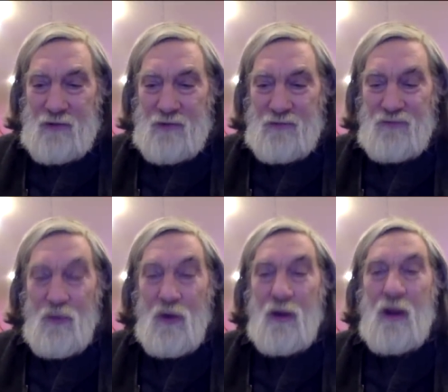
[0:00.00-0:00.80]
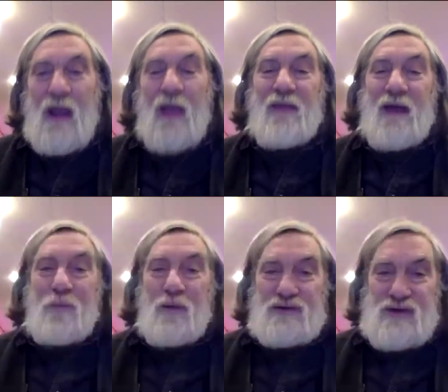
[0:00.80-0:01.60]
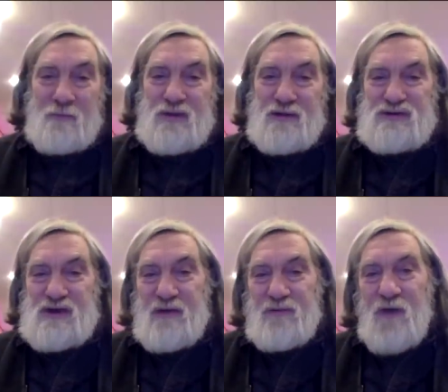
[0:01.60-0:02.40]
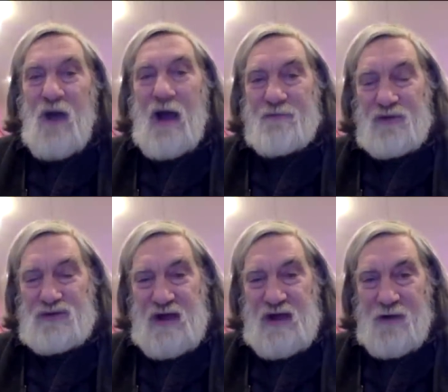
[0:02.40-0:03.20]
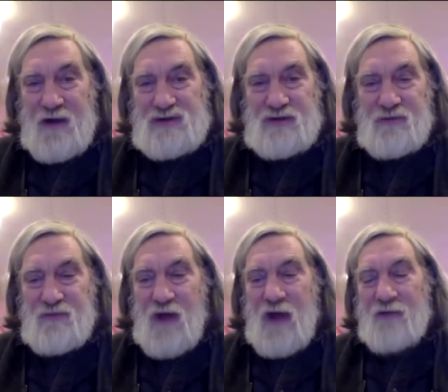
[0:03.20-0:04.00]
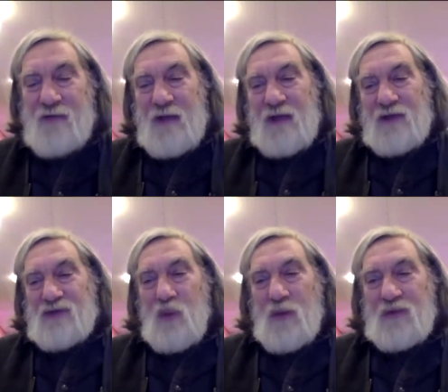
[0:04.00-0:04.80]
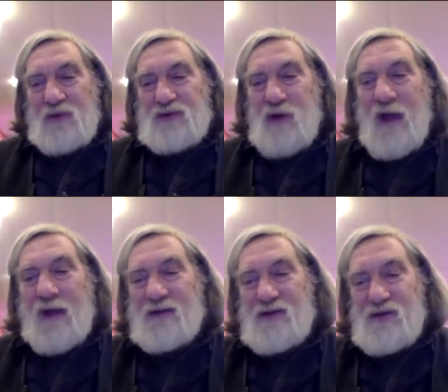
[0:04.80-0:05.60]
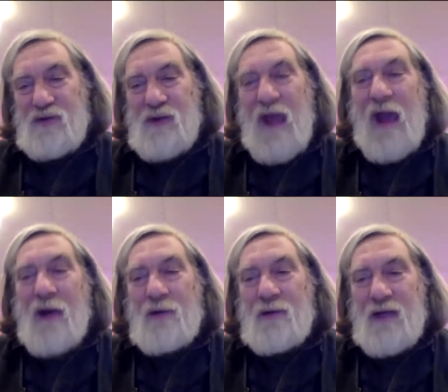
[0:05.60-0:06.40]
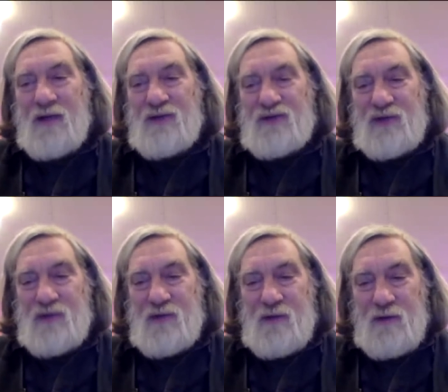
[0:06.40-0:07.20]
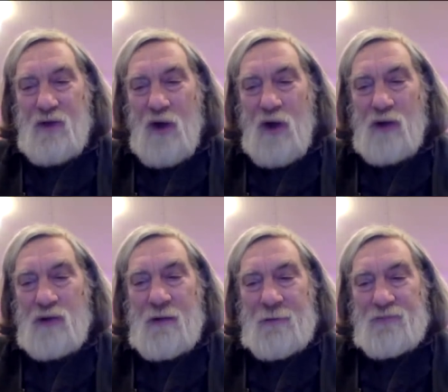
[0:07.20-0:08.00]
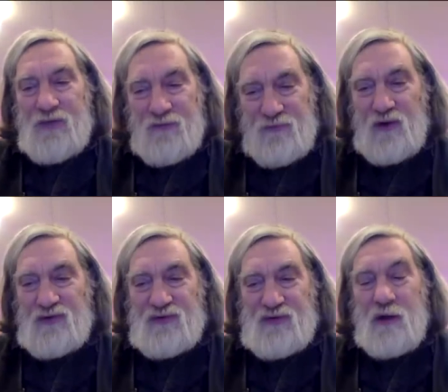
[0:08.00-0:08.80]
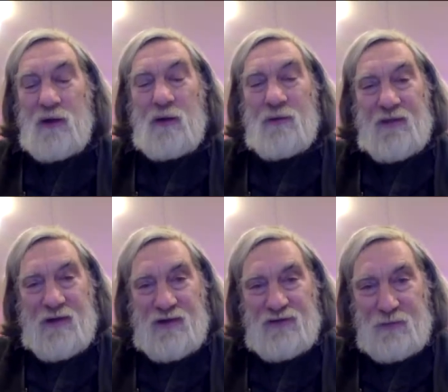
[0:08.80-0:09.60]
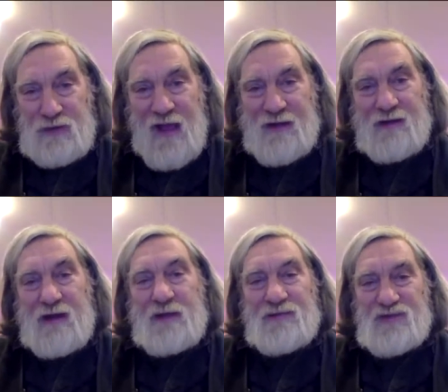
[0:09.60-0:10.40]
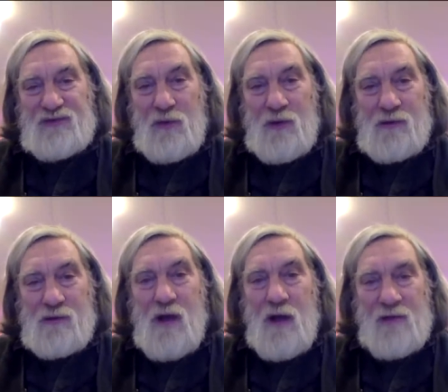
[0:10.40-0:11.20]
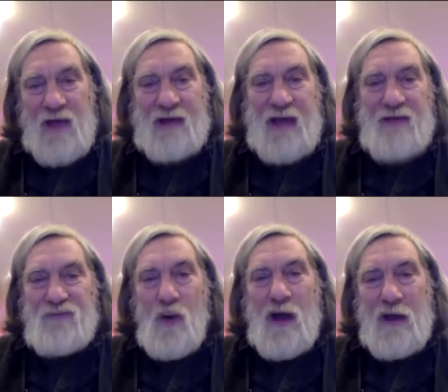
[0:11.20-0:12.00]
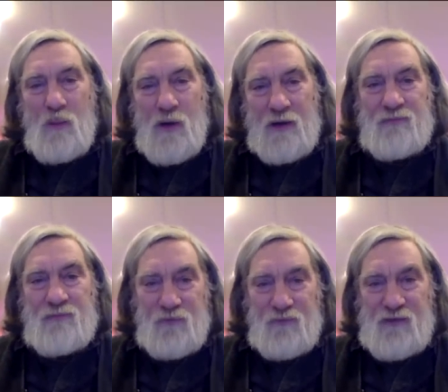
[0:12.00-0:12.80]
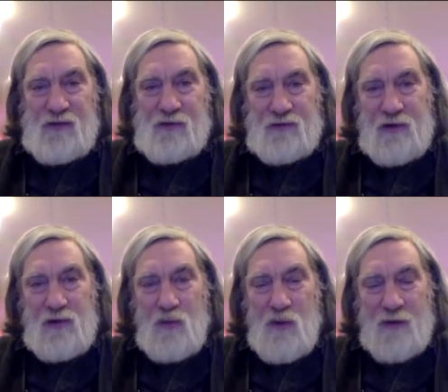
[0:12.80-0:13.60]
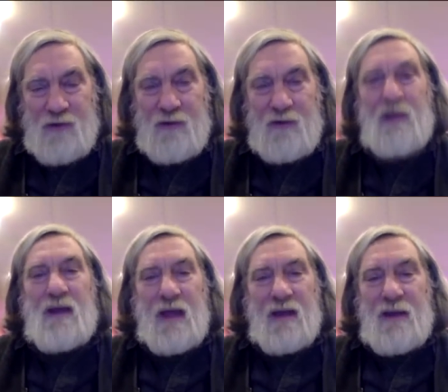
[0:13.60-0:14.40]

uh, four, and then it would jump to G5 or generation five. So what they're trying to do now is to call the first year that is planted in the soil, call that FY1 for field year one.